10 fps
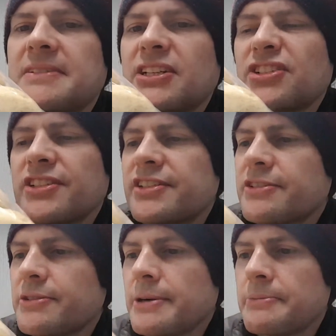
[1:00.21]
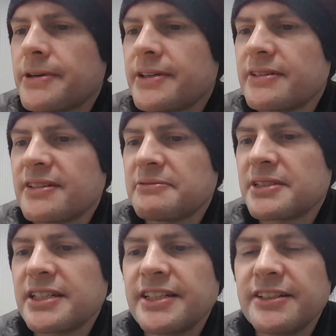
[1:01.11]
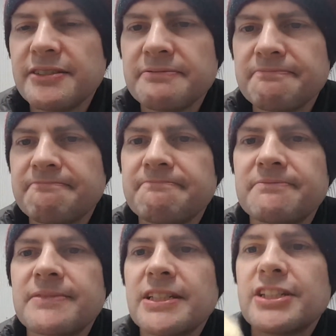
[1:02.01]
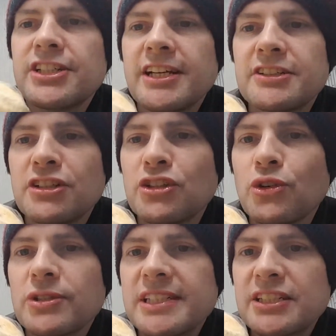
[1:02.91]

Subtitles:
Actually it's crap bread, I don't want to eat it. Go into the dogs